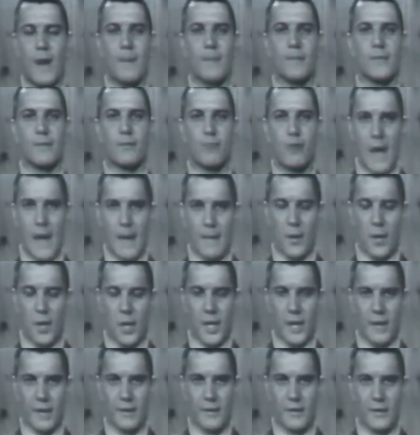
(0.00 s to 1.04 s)
from the
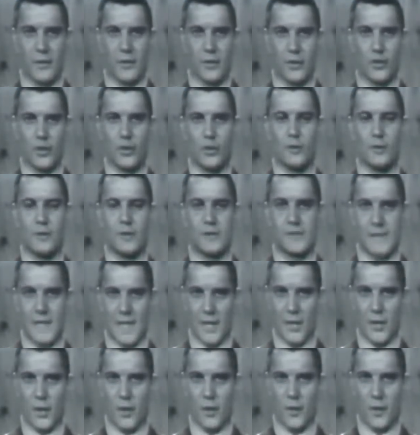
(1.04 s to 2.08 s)
primary to the
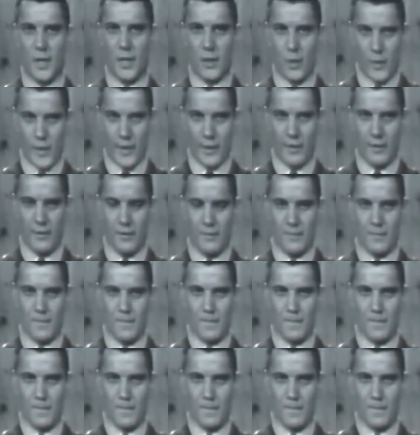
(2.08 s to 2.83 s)
secondary coil.